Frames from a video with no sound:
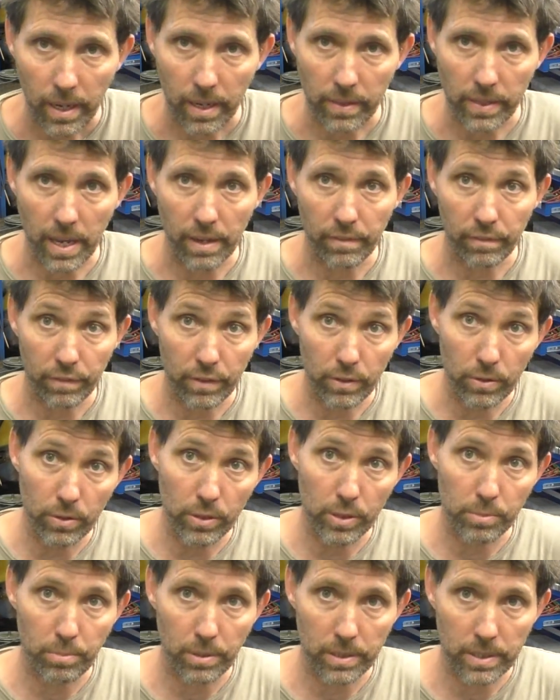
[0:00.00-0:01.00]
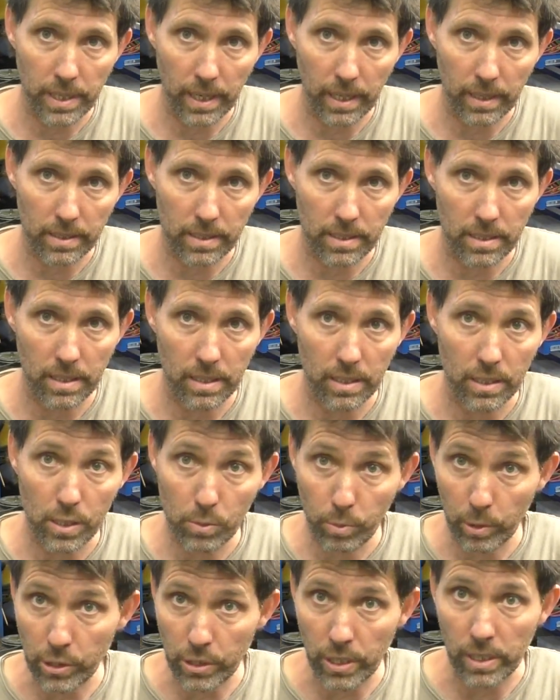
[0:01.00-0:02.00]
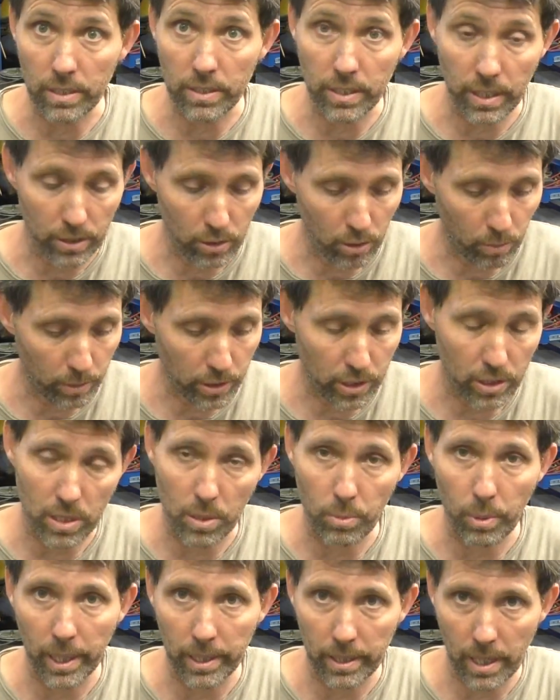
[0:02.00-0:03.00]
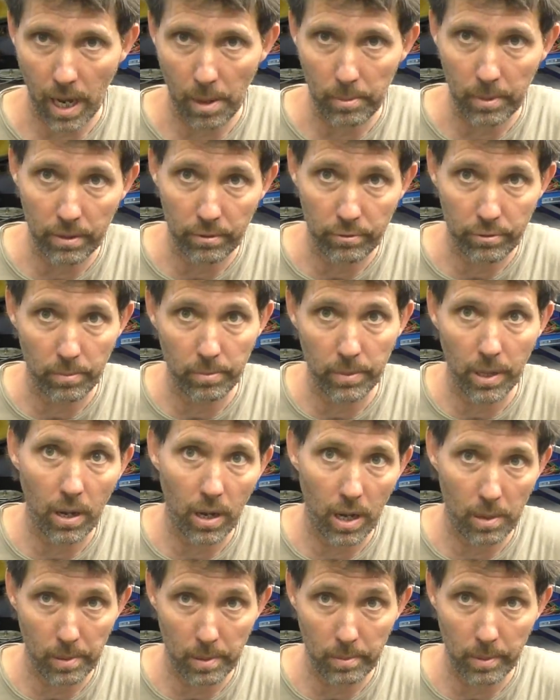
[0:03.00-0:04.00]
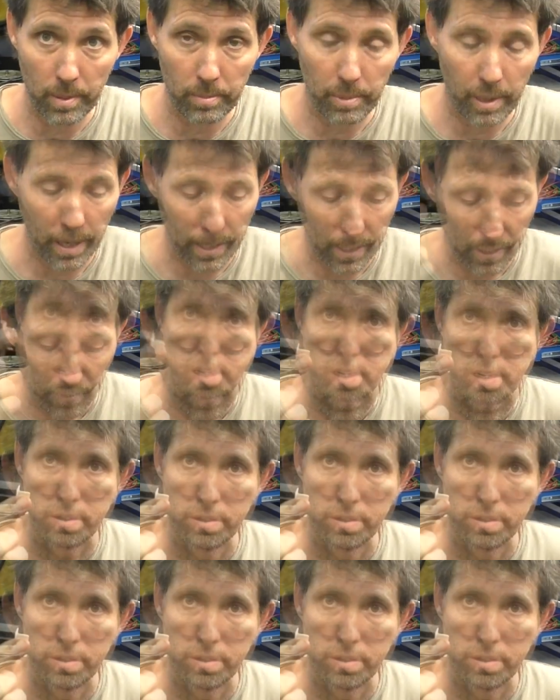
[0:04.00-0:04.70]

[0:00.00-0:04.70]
and that fuse protects the switching signal, which is the one coming from the high beam on the bike.